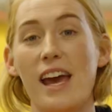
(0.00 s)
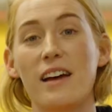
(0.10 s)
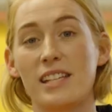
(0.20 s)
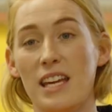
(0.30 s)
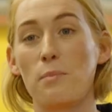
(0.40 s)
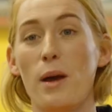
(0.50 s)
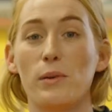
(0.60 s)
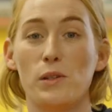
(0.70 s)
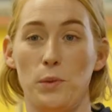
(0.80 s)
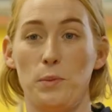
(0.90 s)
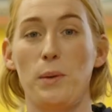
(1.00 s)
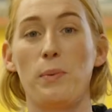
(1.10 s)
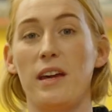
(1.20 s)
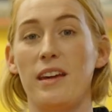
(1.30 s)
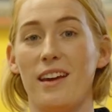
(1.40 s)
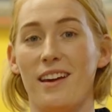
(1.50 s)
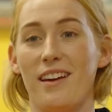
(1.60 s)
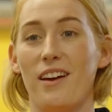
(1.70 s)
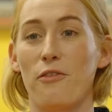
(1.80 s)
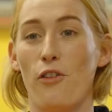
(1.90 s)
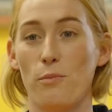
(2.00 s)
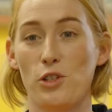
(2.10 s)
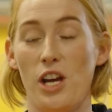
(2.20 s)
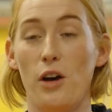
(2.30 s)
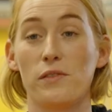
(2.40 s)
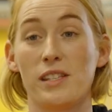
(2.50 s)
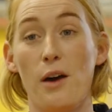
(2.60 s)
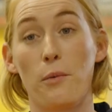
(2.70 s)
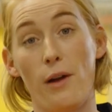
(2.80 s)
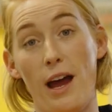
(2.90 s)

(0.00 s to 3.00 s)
Our team members would be picking from shelves that were